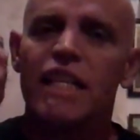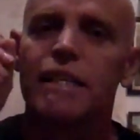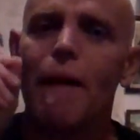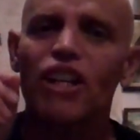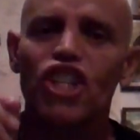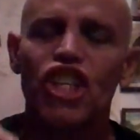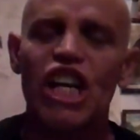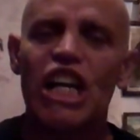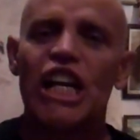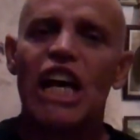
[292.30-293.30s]
This is about
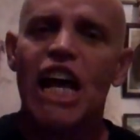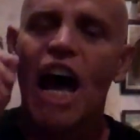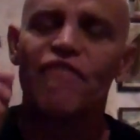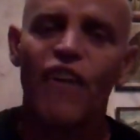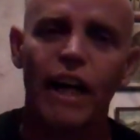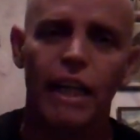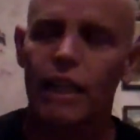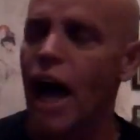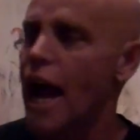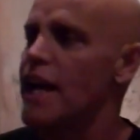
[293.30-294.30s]
cheating and fucking
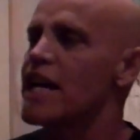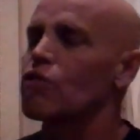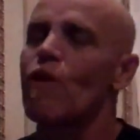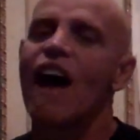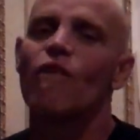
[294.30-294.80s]
lying as we